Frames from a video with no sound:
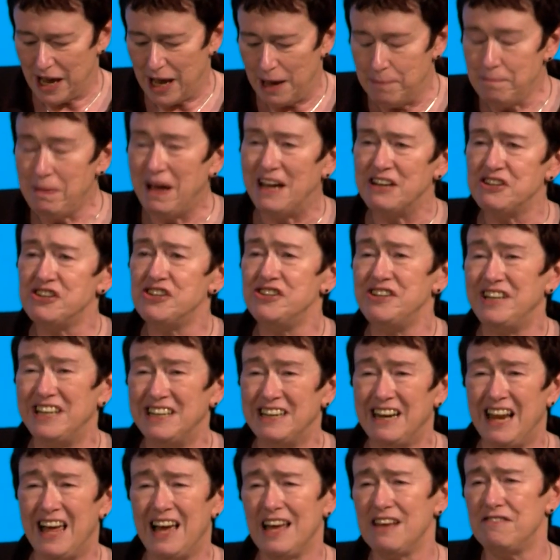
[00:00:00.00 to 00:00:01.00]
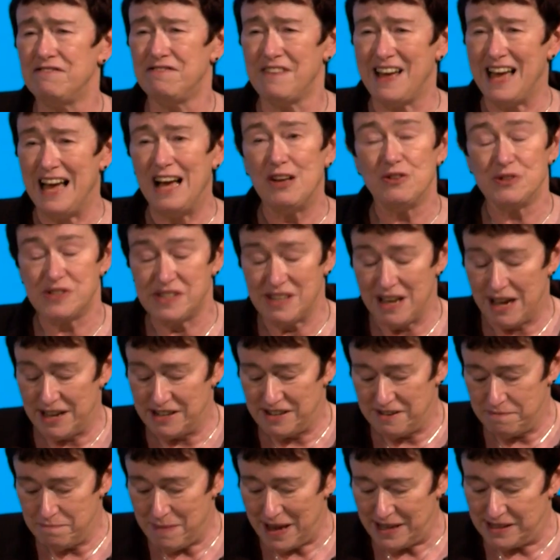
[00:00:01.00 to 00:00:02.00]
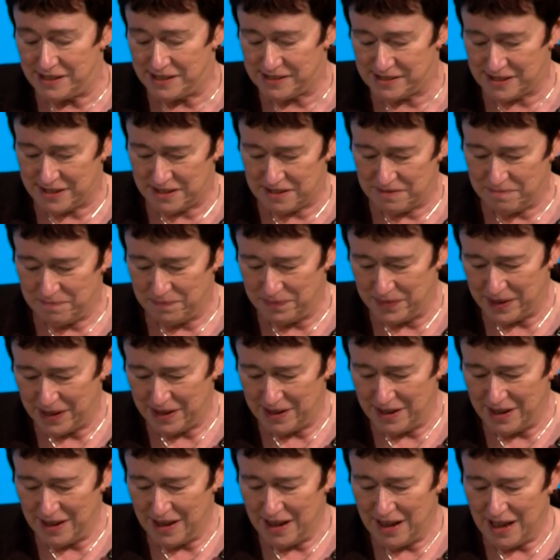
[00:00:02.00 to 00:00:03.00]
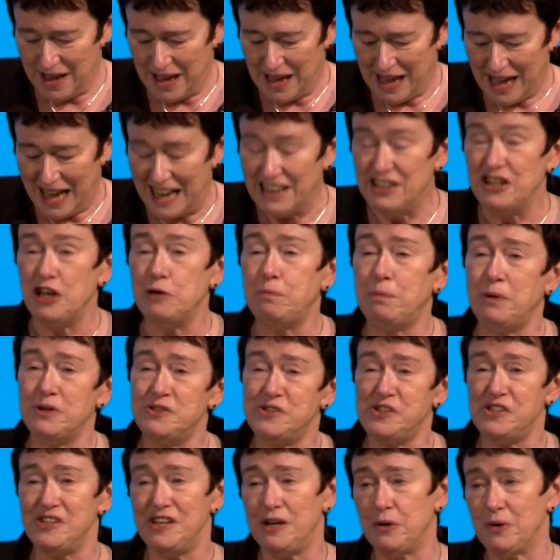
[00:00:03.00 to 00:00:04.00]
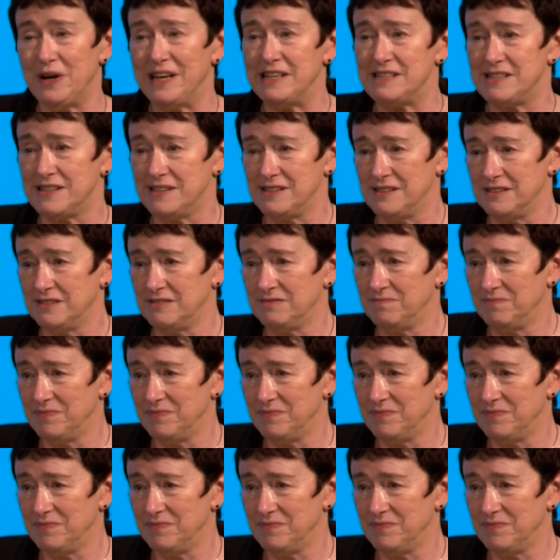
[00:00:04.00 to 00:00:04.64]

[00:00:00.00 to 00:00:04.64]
a passion in life outside of medicine and you pursue it.